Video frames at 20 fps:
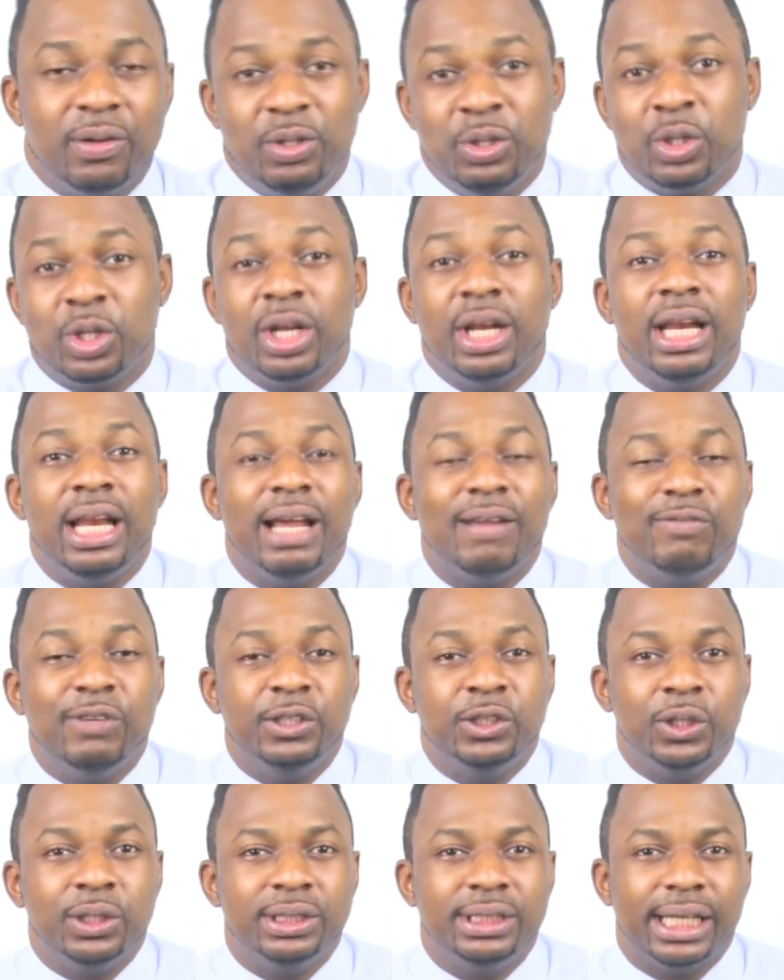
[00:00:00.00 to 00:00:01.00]
You can
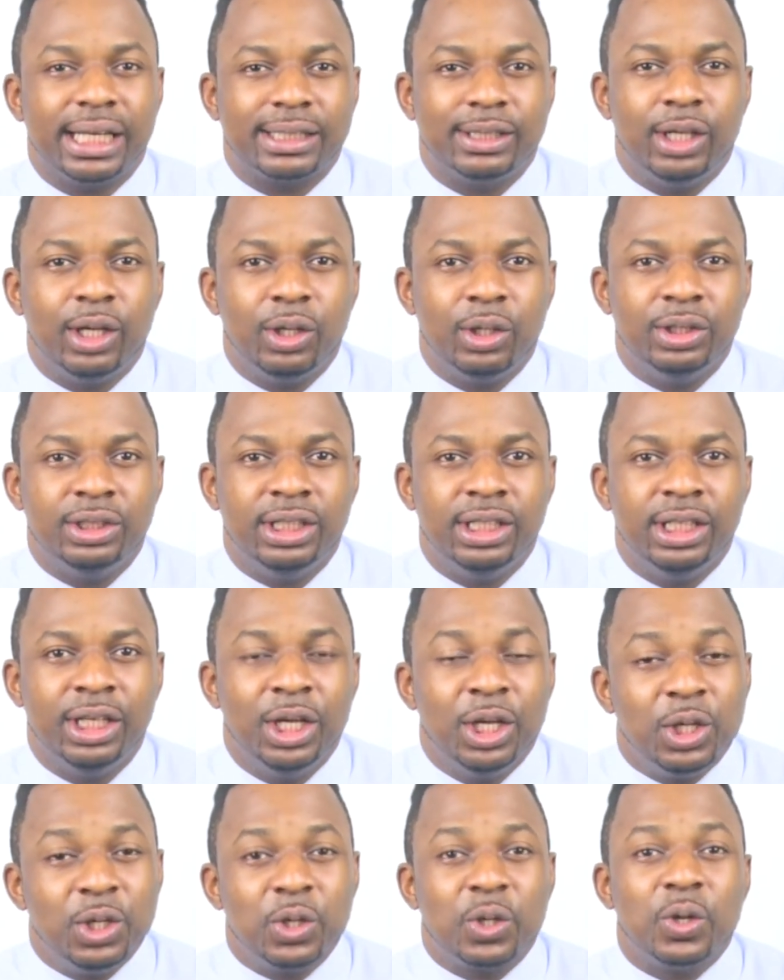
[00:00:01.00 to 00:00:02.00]
leverage on technology.
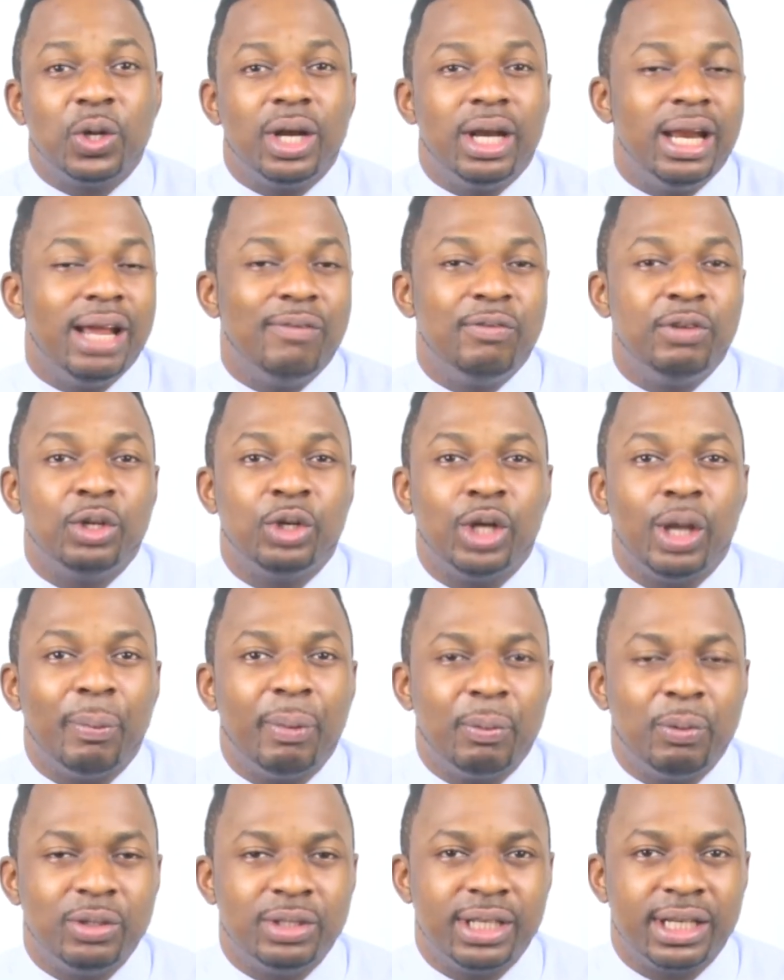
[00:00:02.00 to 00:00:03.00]
You can leverage on other
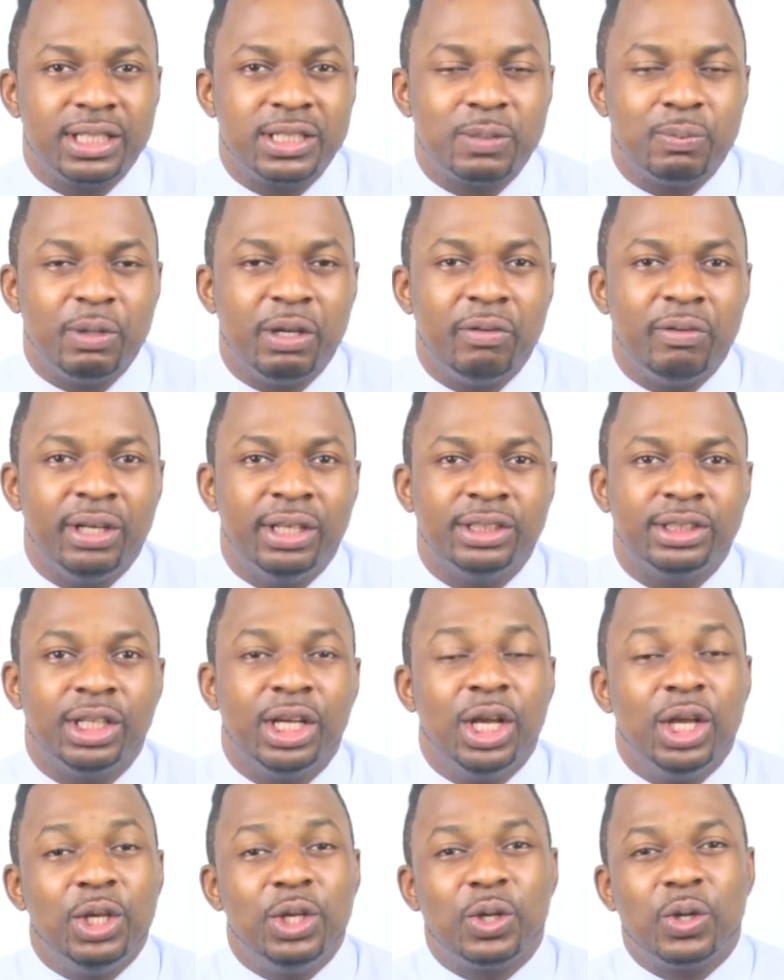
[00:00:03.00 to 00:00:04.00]
people's experience.
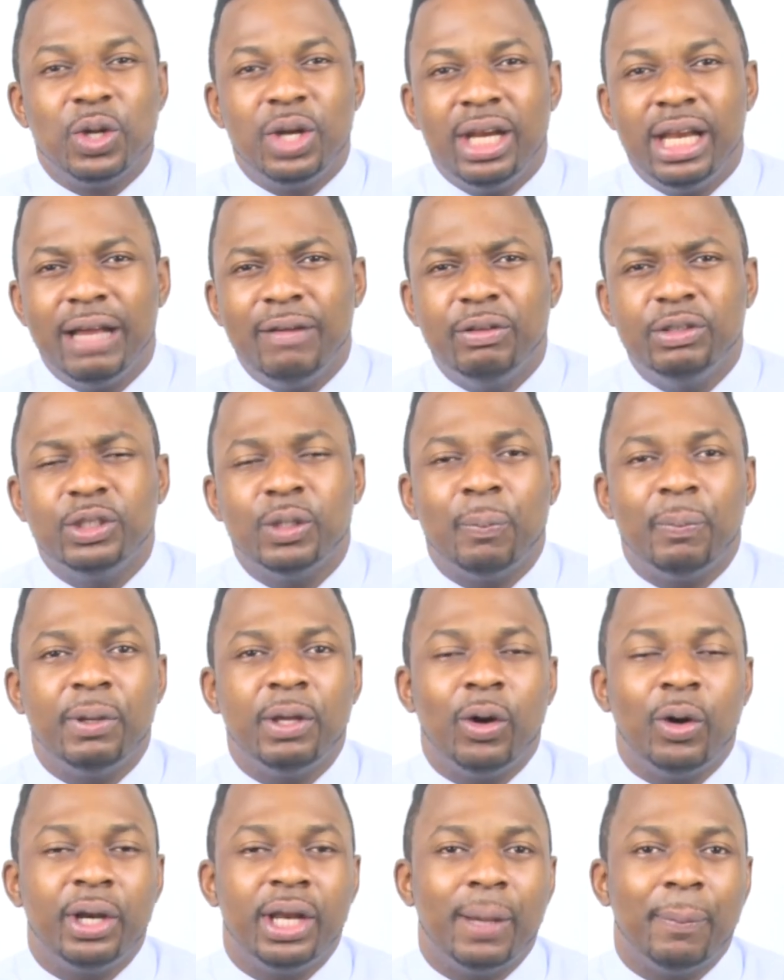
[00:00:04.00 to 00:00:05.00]
You can leverage on
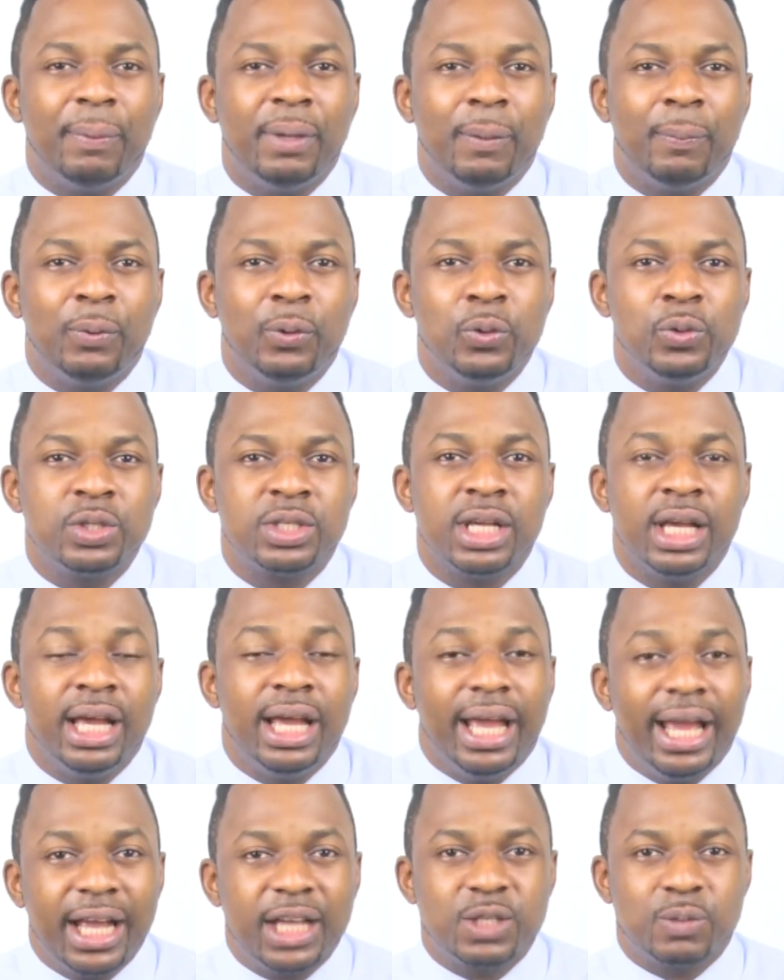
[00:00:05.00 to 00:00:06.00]
other people's
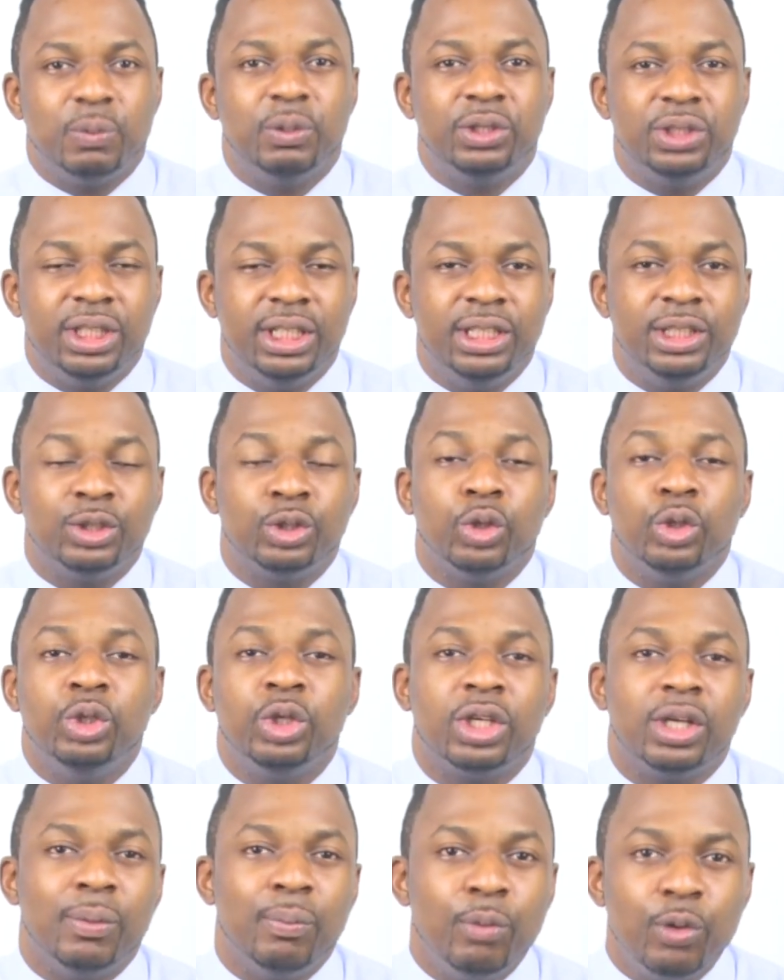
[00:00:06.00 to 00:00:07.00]
expertise so you
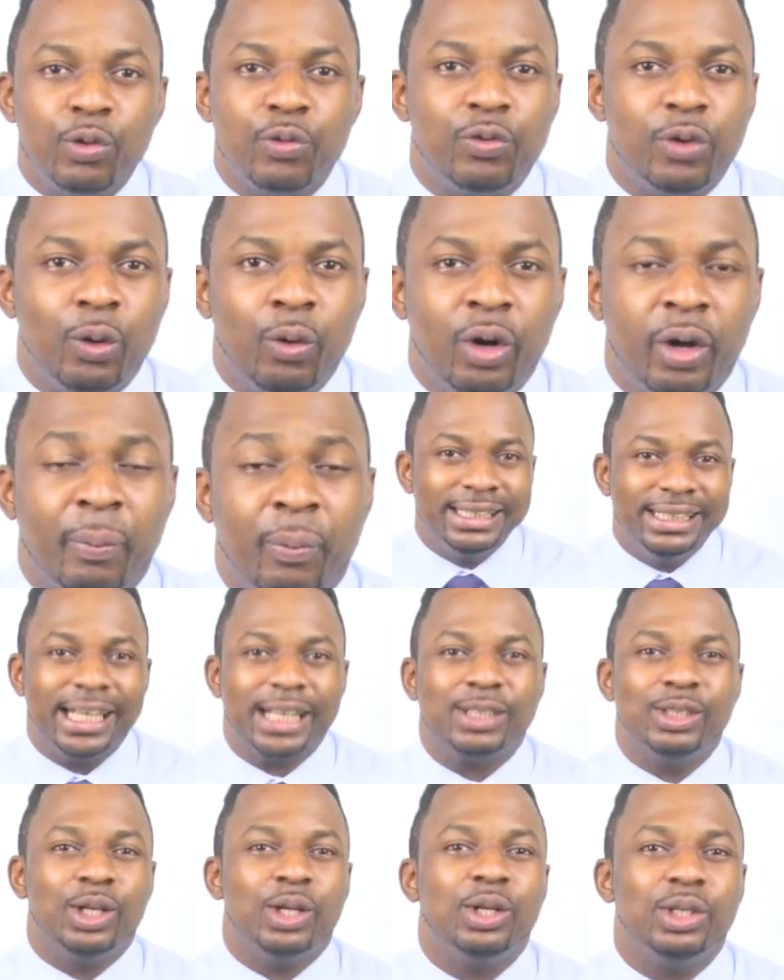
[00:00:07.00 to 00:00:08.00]
can move forward.
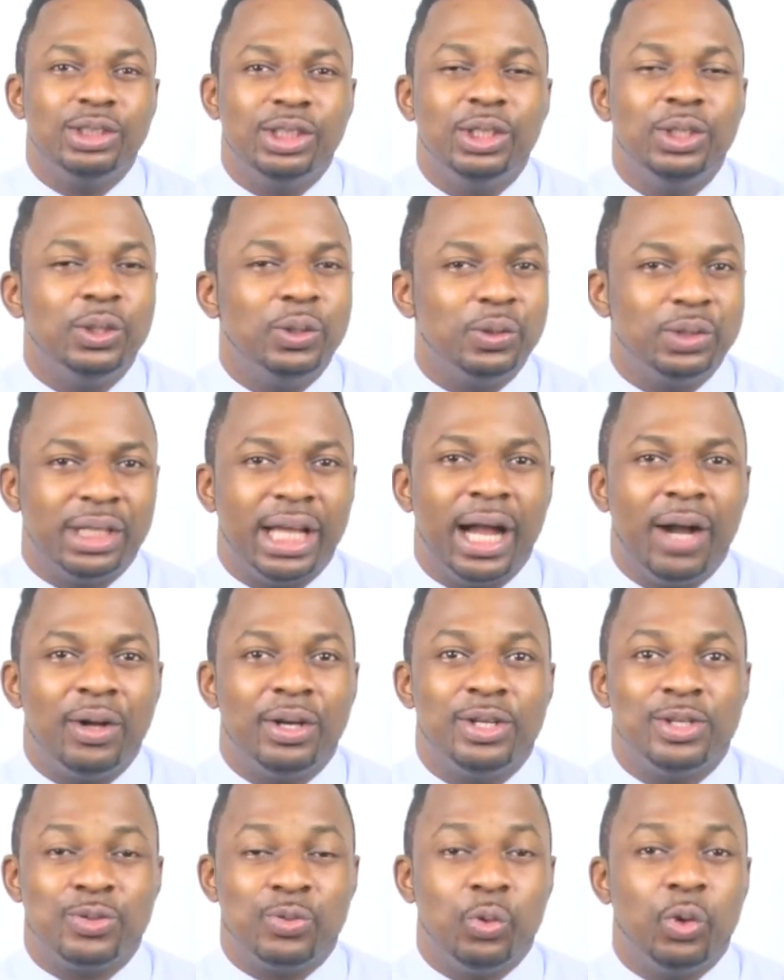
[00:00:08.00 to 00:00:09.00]
Technology, no
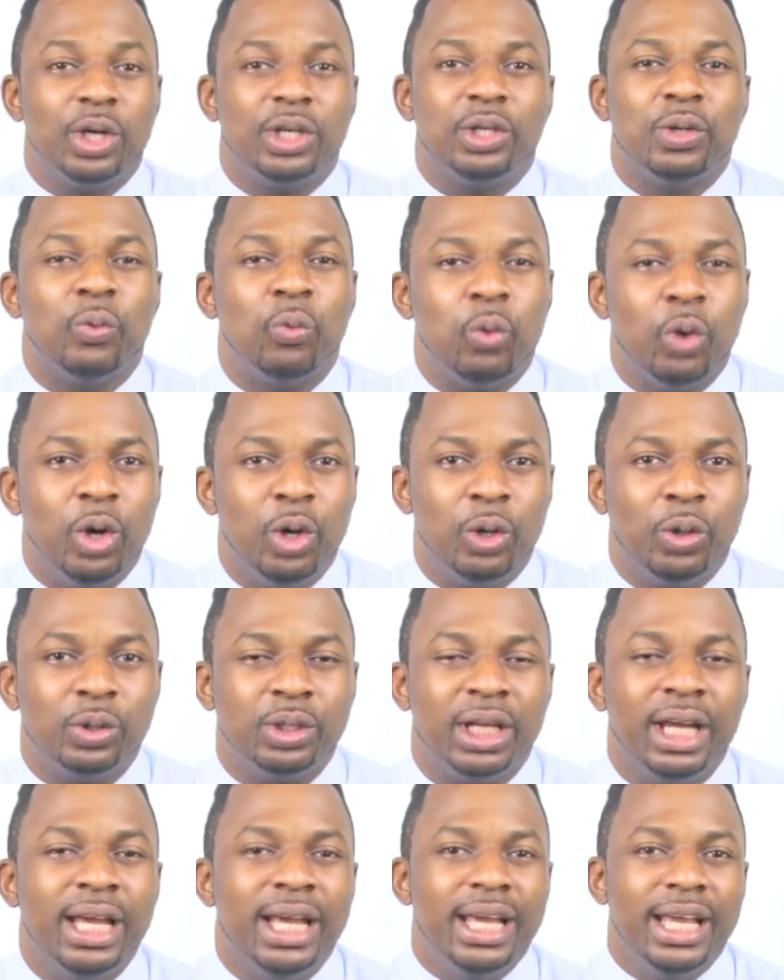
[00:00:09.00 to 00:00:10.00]
doubt, is what the
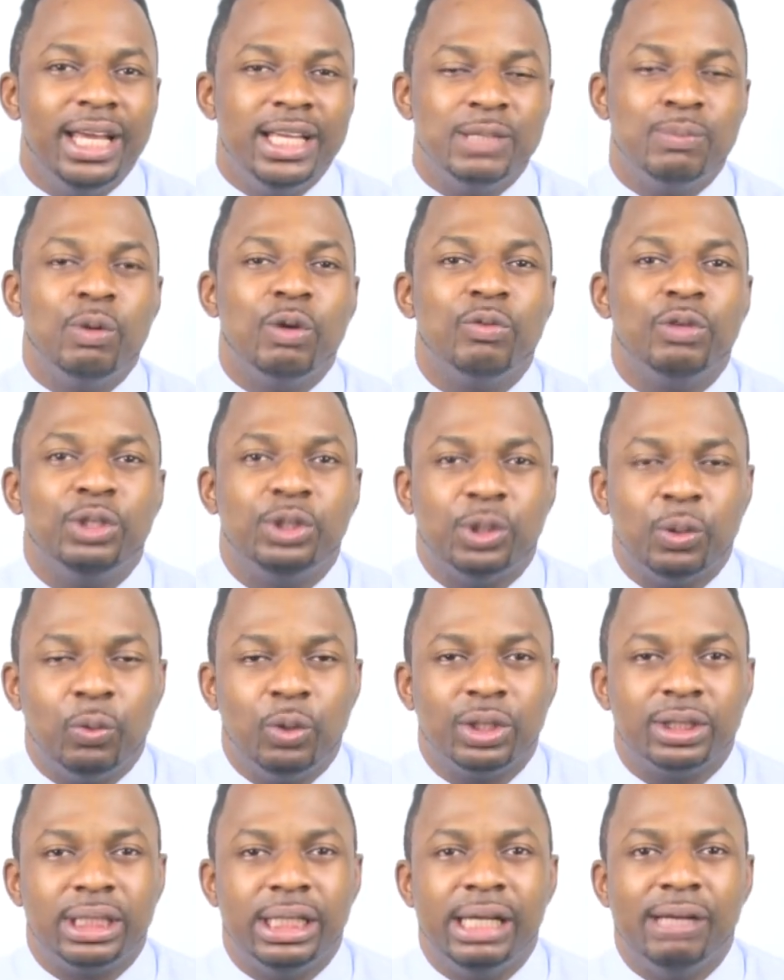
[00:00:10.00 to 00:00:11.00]
world is moving
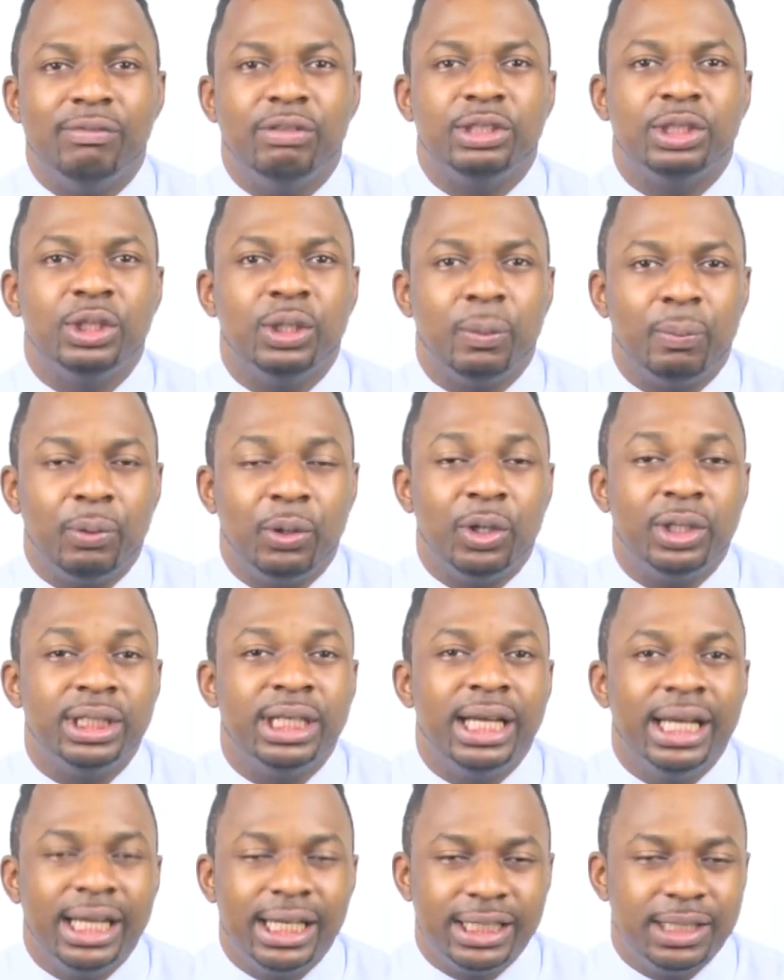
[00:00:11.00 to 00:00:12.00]
towards leveraging upon
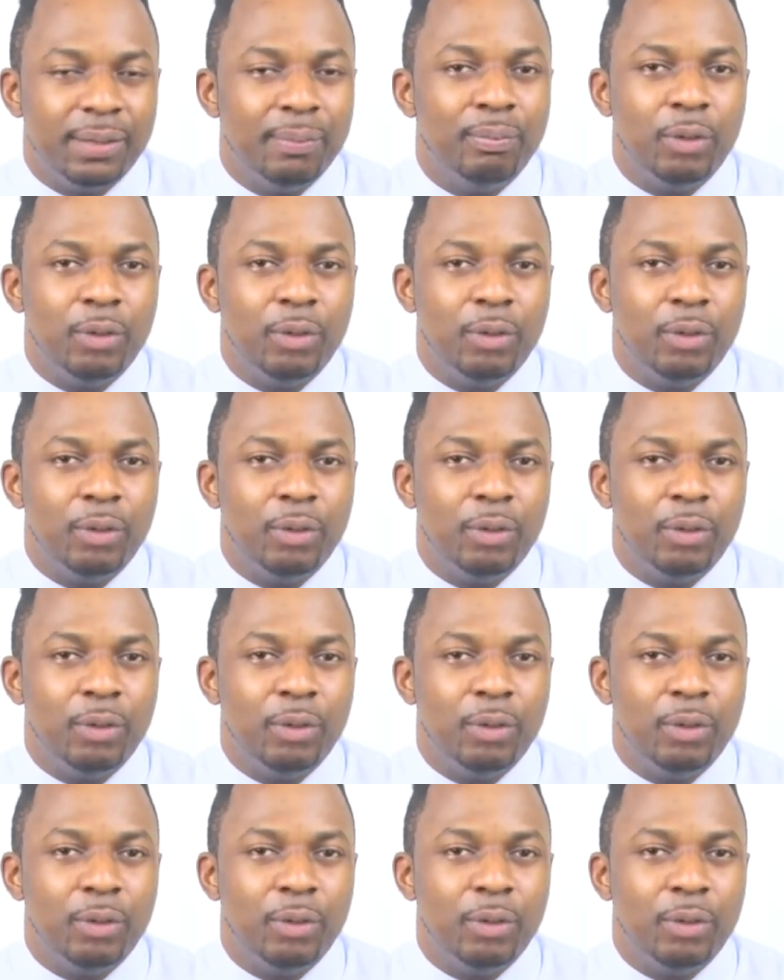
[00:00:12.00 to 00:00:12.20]
the